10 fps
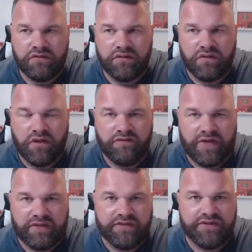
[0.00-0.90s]
a lot of
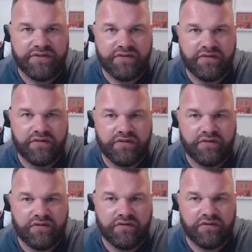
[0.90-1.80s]
fans,
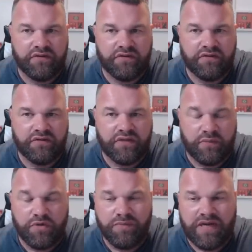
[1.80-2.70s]
and
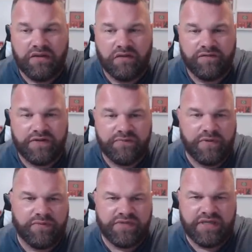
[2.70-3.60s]
I'm on about a lot of fans,
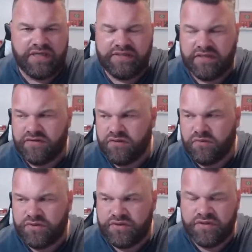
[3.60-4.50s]
people say, yeah, taking too
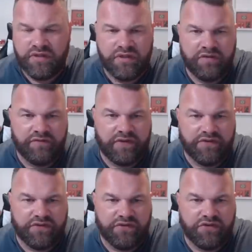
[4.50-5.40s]
much thing on
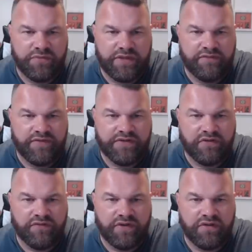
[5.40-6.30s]
social media and this and
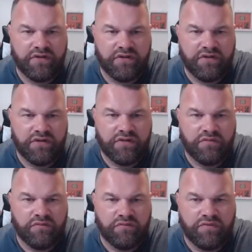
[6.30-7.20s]
other,
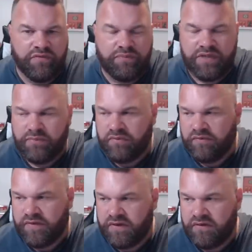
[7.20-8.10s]
but the people
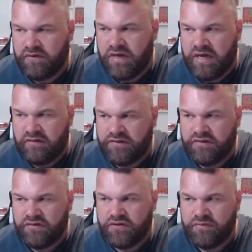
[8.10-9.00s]
that are on
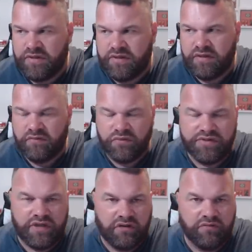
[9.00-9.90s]
social media, won't
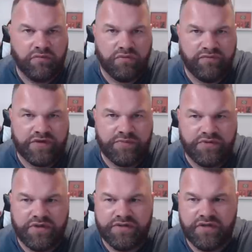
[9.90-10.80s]
say all of them, but vast
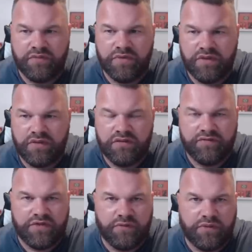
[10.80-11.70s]
majority of them
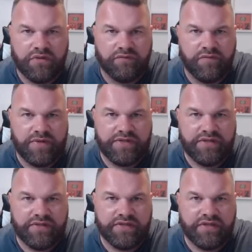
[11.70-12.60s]
have generally got the best
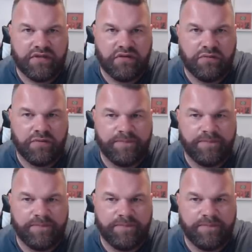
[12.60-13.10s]
interest at the club.